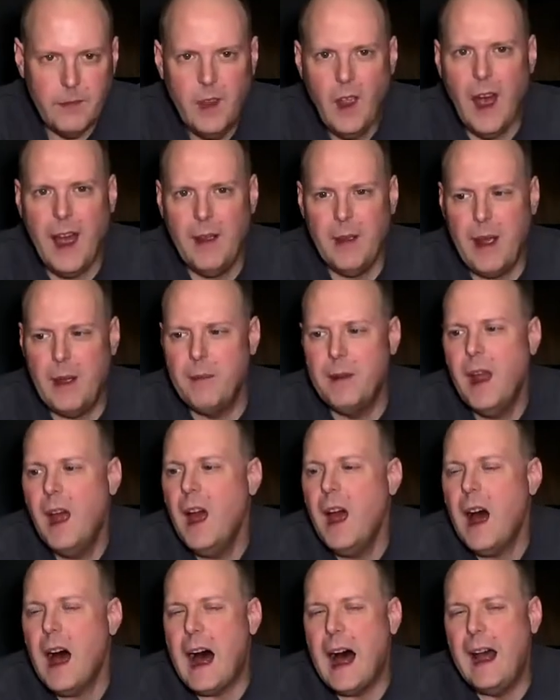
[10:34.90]
I, I
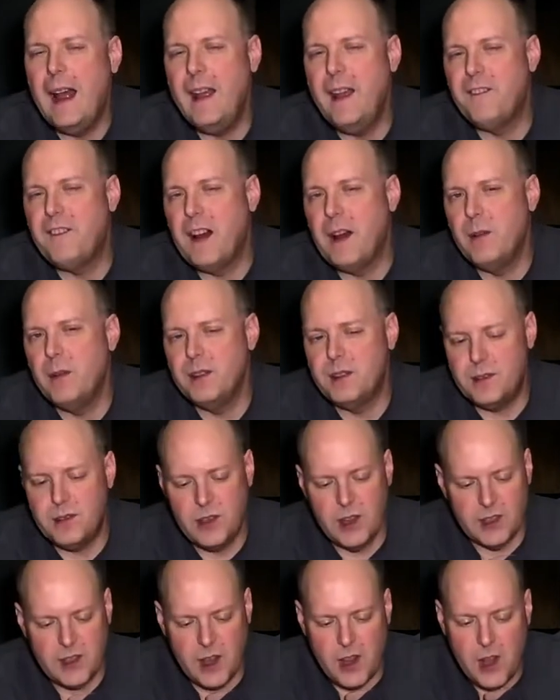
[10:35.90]
if I was
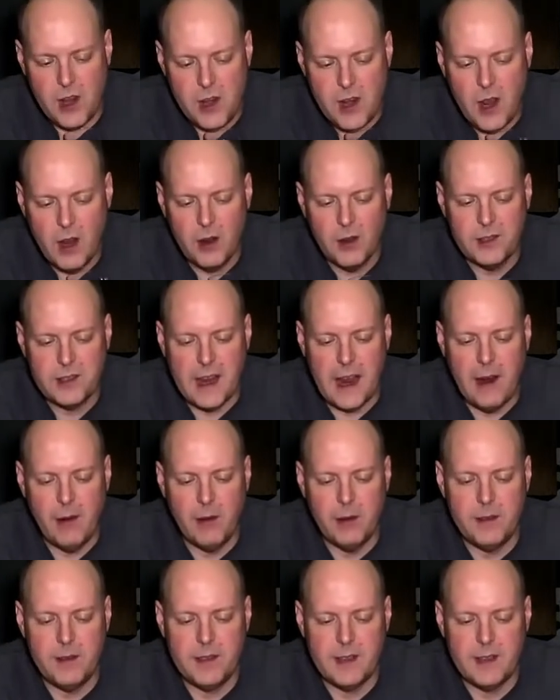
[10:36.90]
just on the nose, I would,